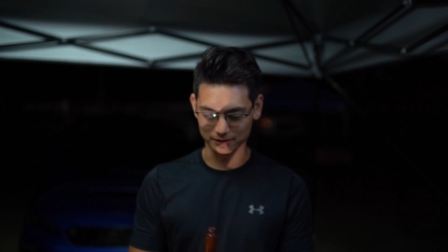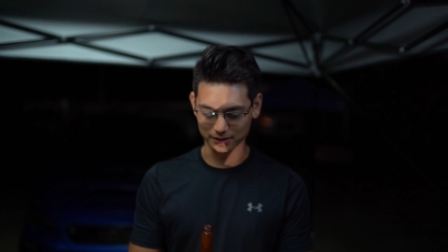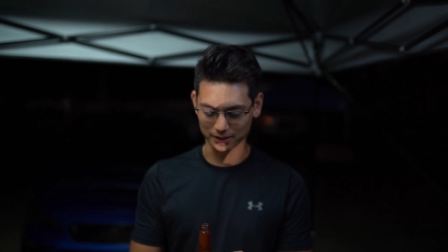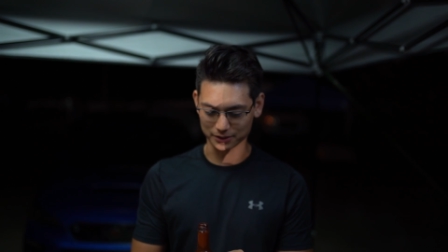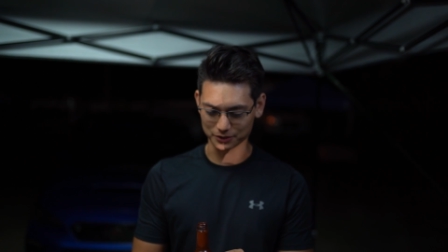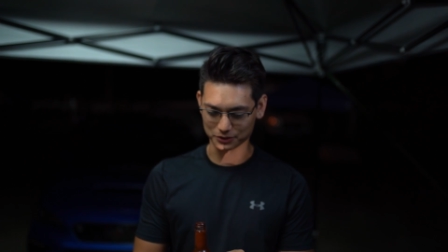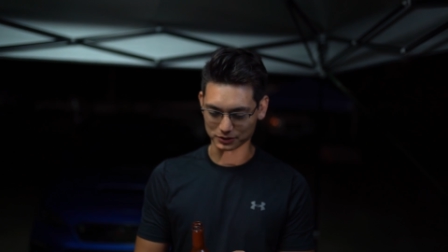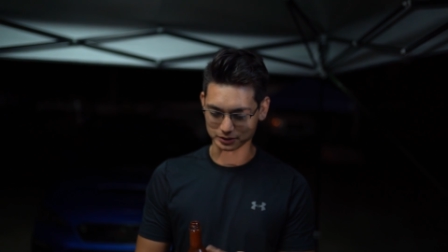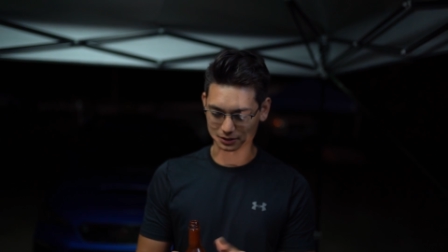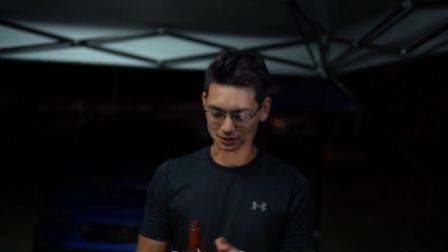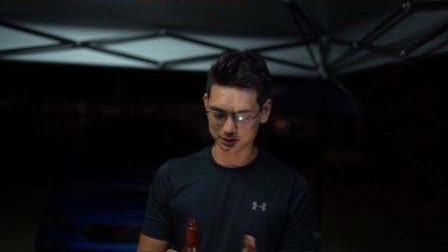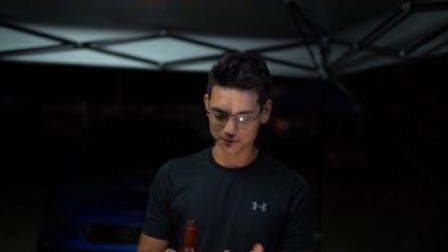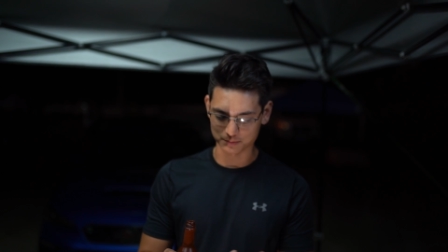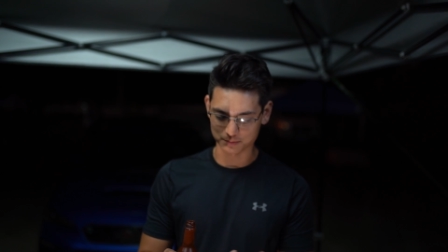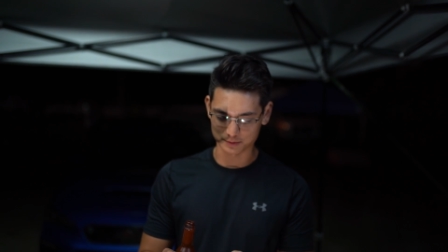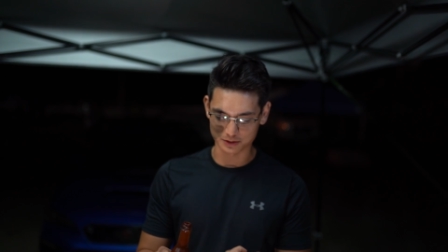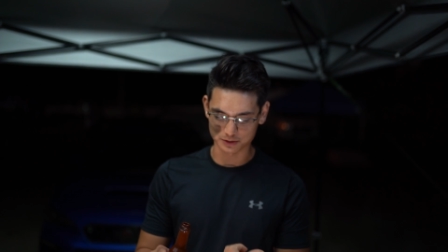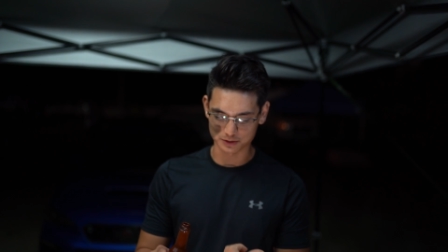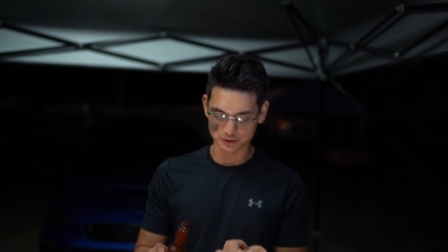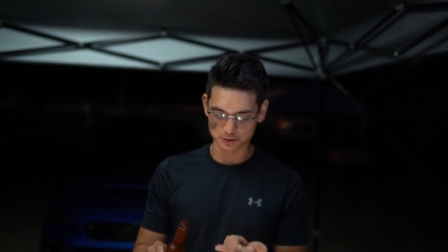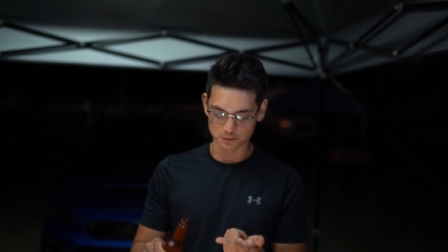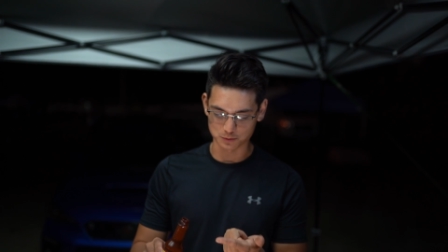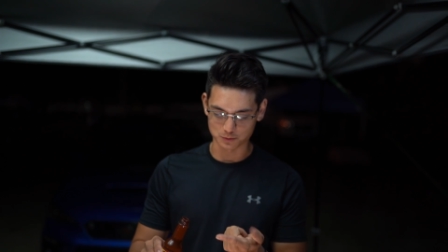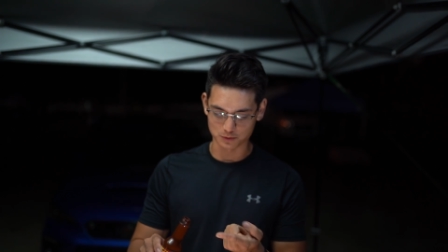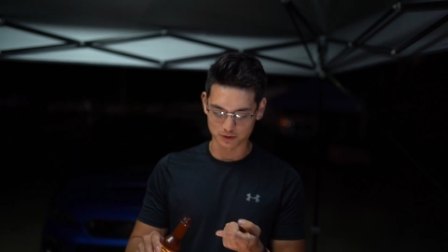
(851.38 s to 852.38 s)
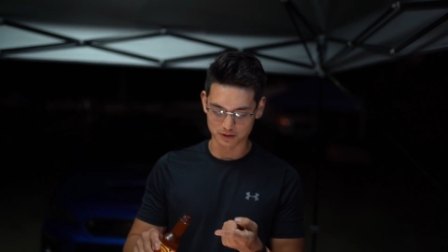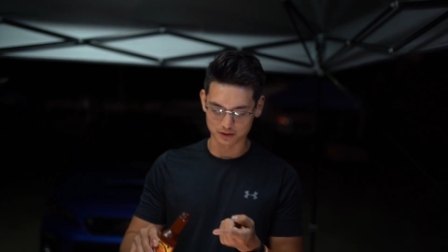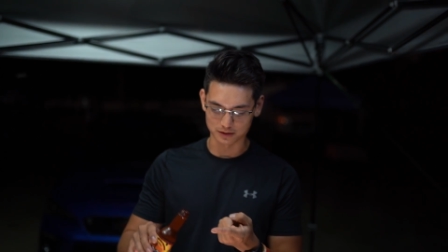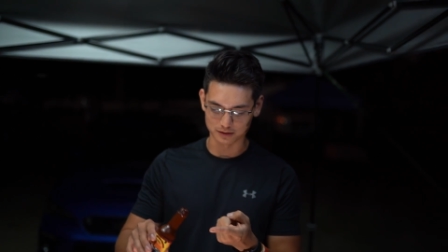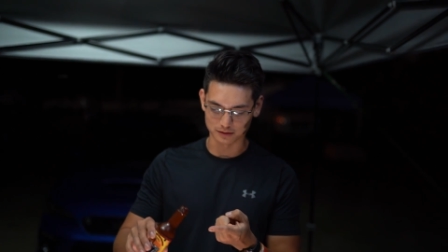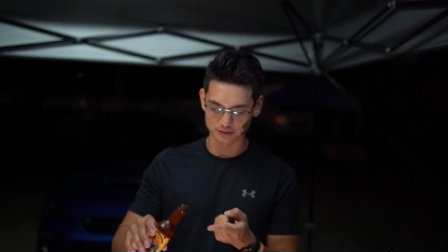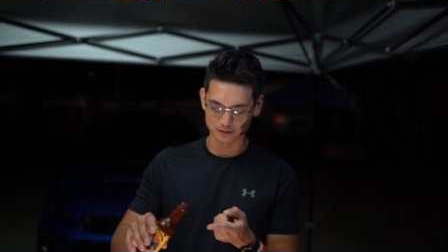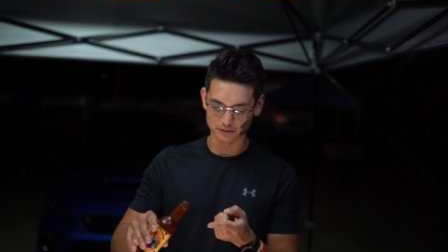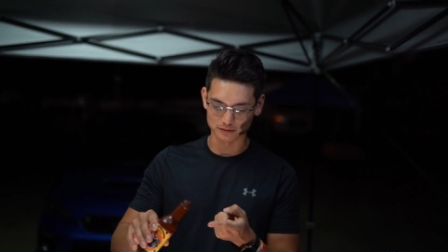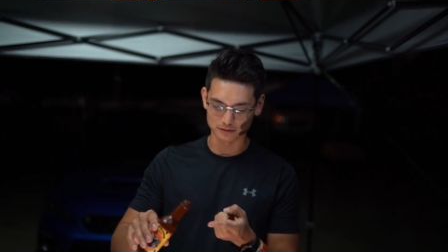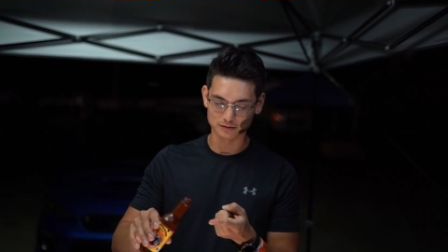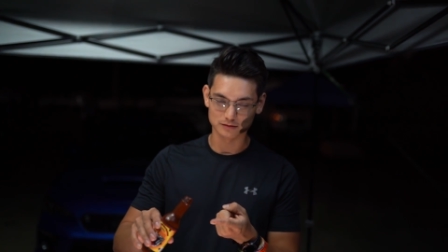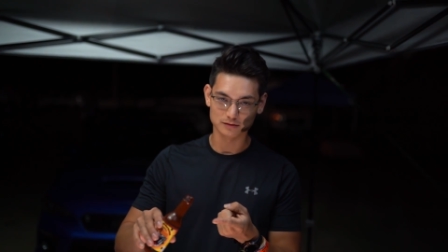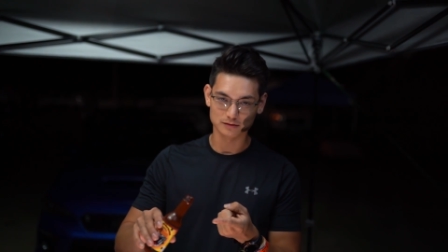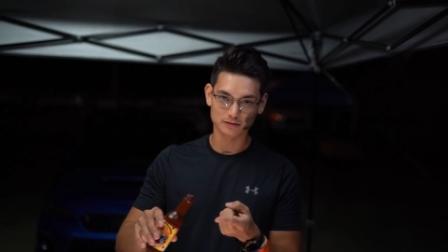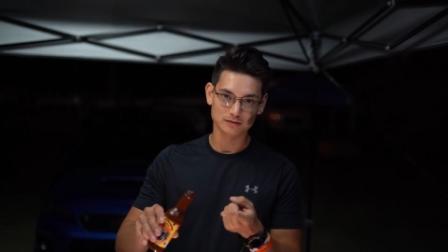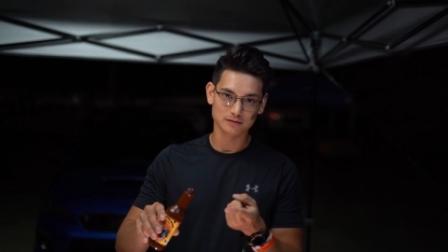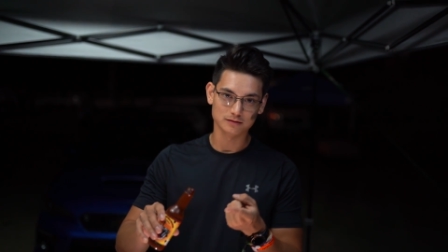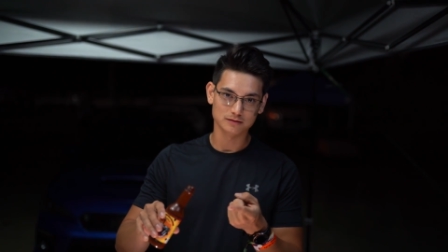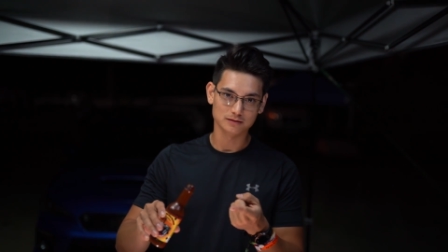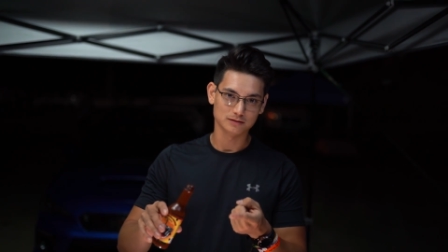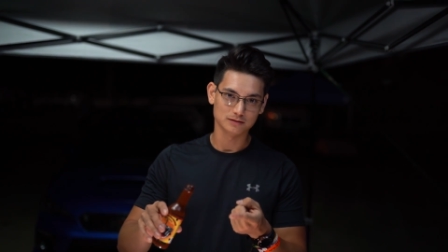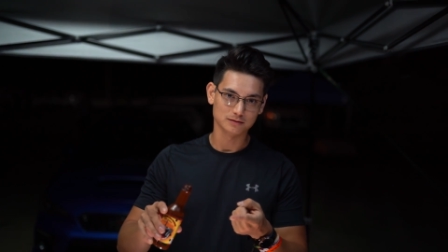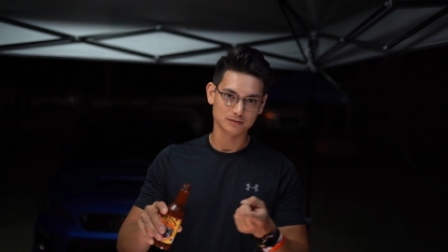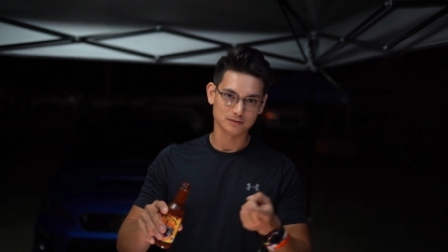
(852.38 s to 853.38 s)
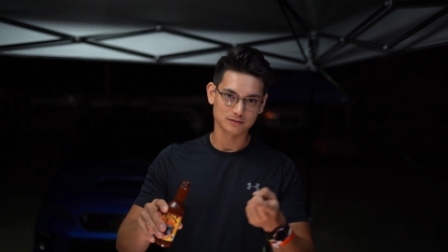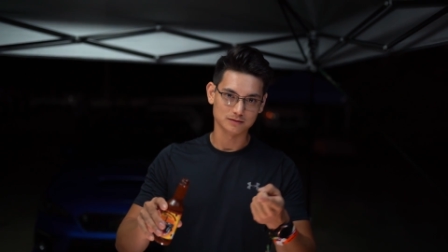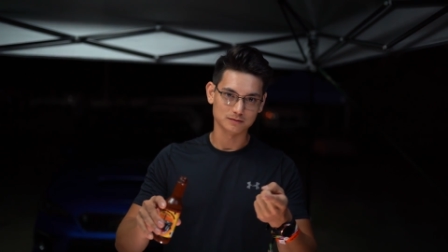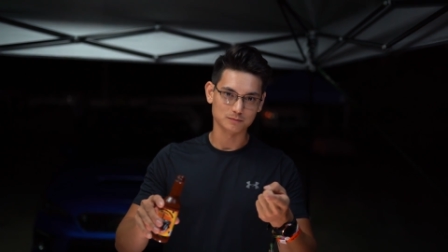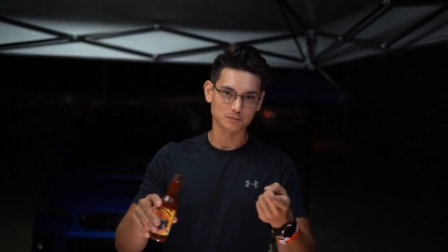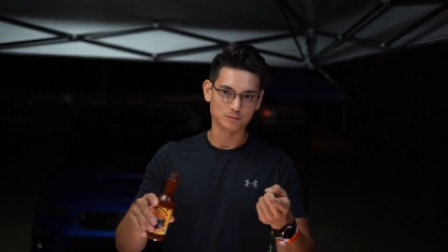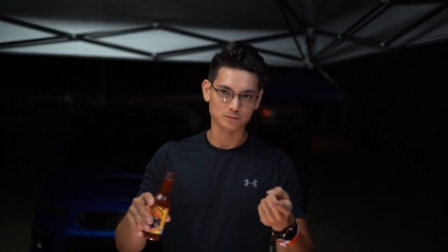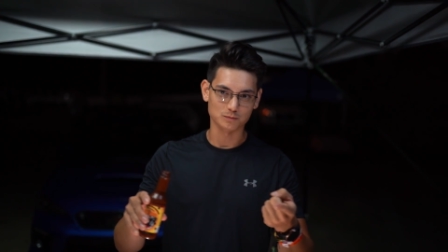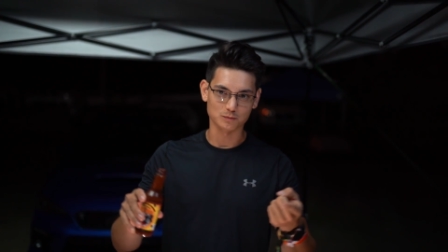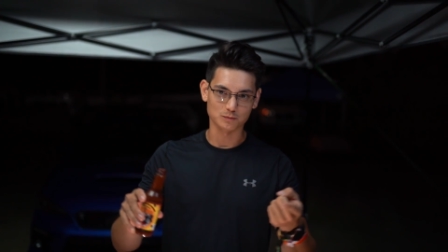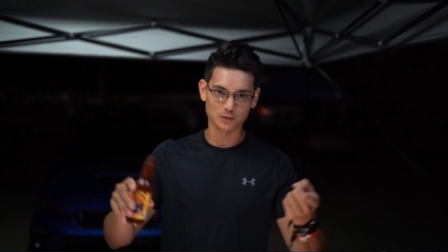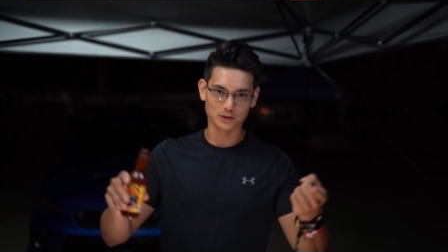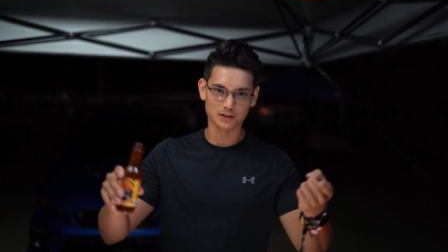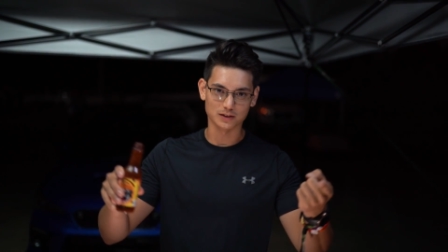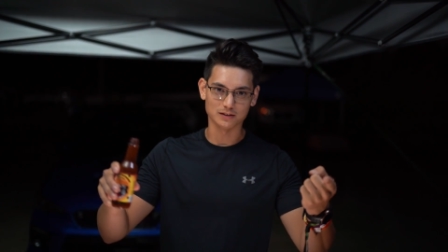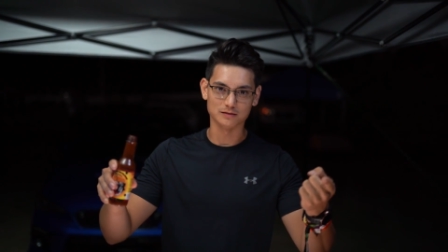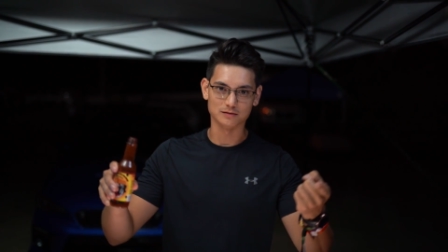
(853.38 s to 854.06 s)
touches, I'm gonna do one, one.